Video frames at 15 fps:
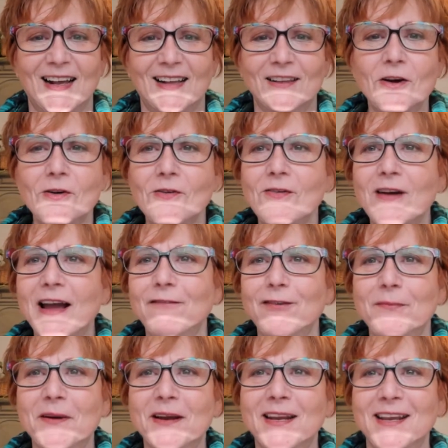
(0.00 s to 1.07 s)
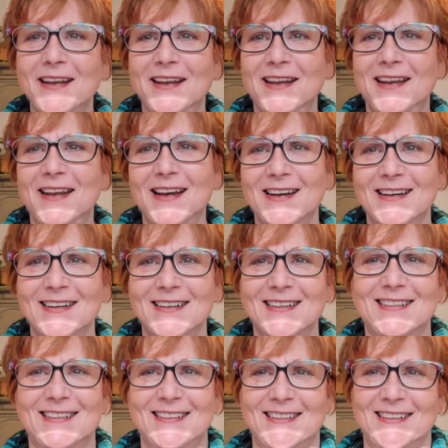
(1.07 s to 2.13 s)
Hello, everybody.
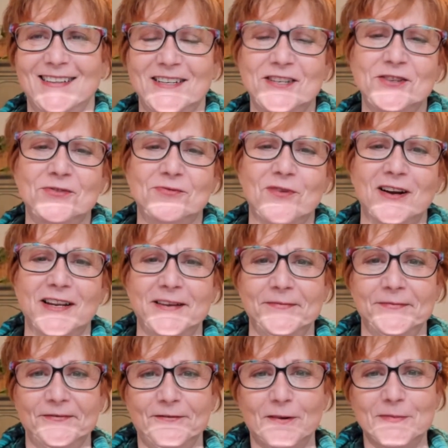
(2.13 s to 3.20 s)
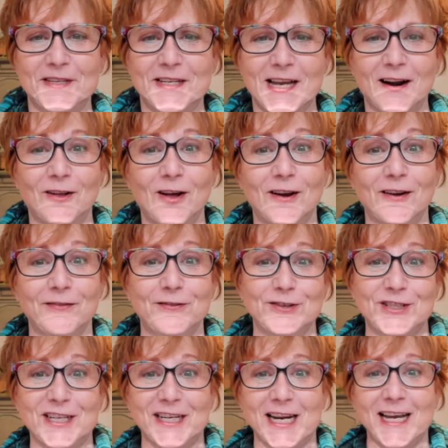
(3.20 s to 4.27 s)
This is Ronnie from Seattle on a
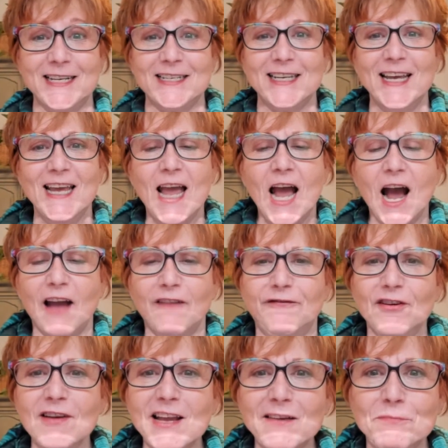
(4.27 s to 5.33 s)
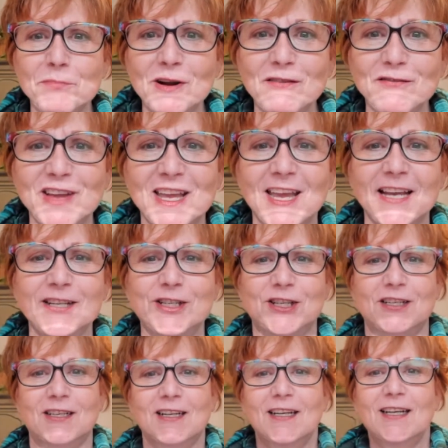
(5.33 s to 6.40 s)
Thursday night. I feel like I've been on
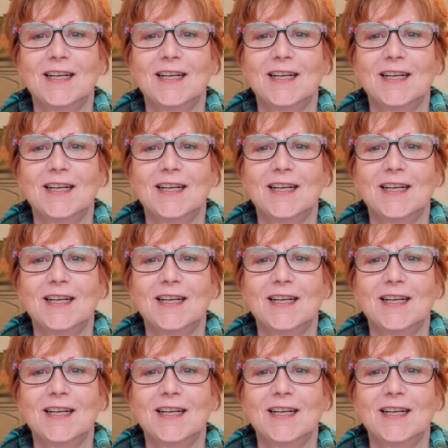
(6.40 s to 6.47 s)
vacation.